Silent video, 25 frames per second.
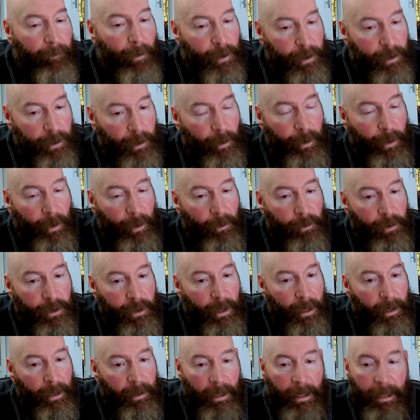I've also
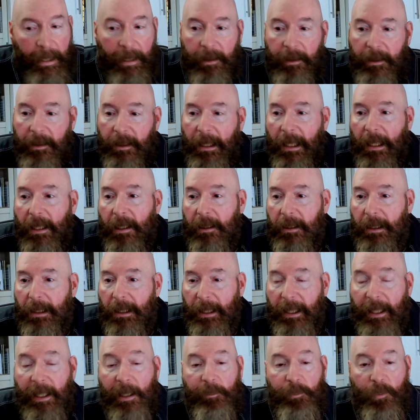used it in
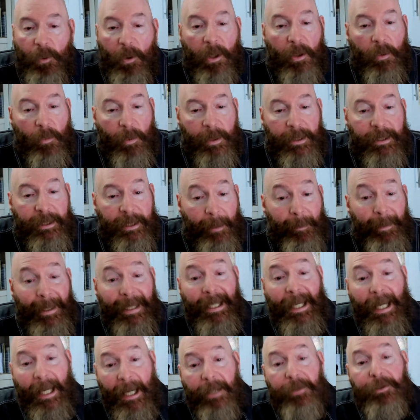cleanup work when
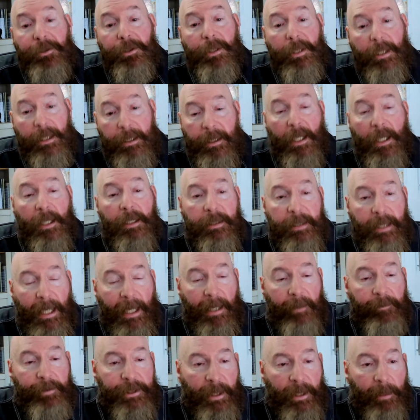somebody actually does
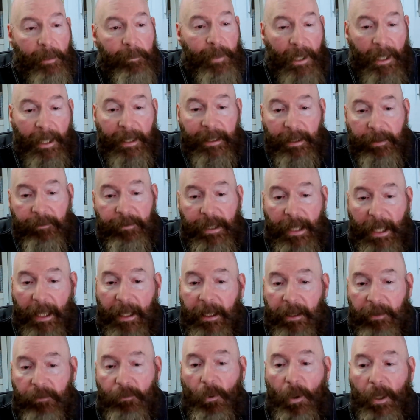have some kind of
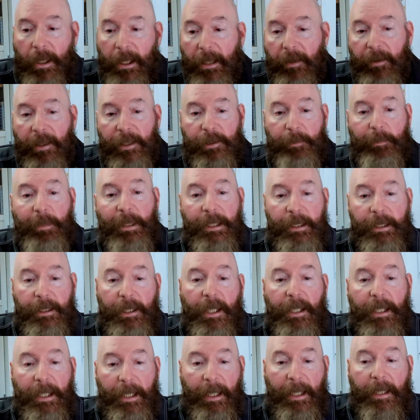negative working that's been
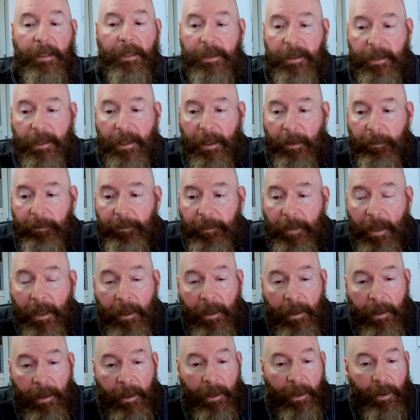done against them,
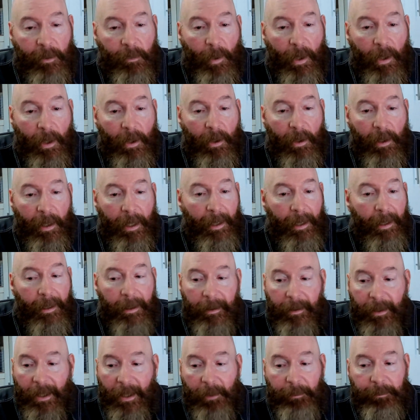where
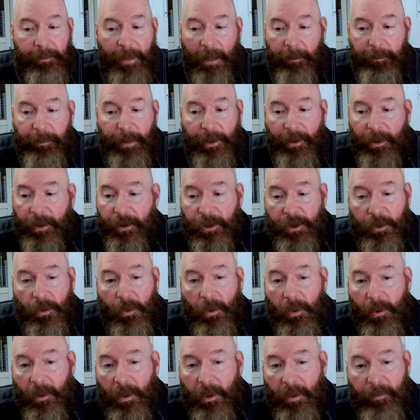I'll put the
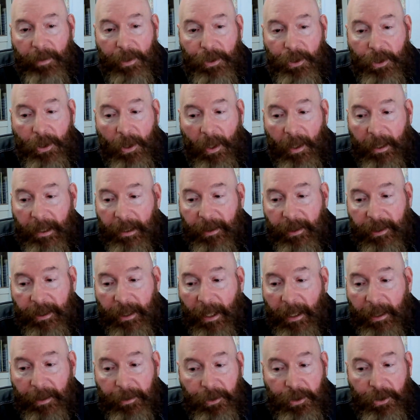scroll of the chart
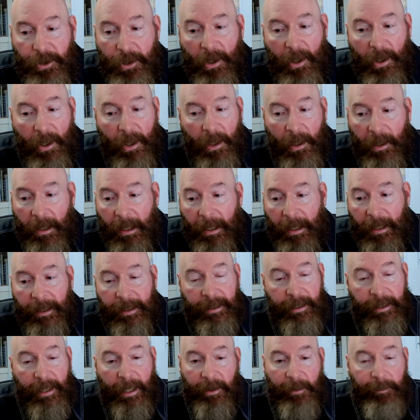inside a jar,
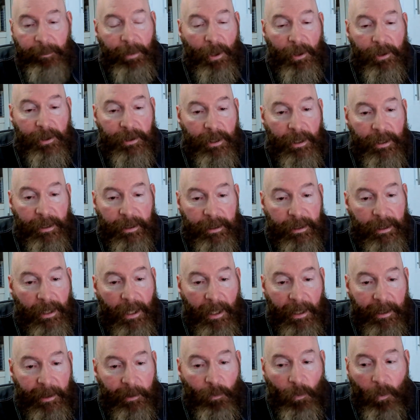stick the person
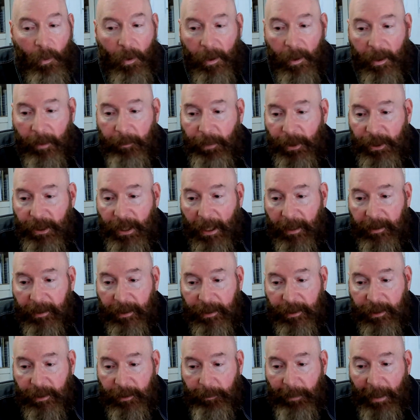inside a warded
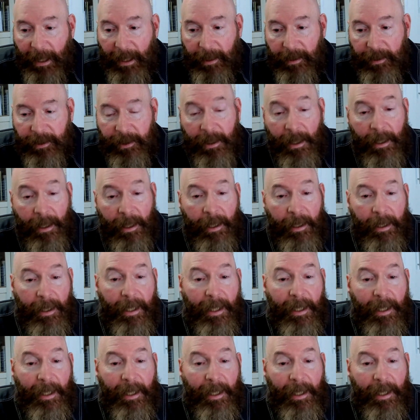protected space,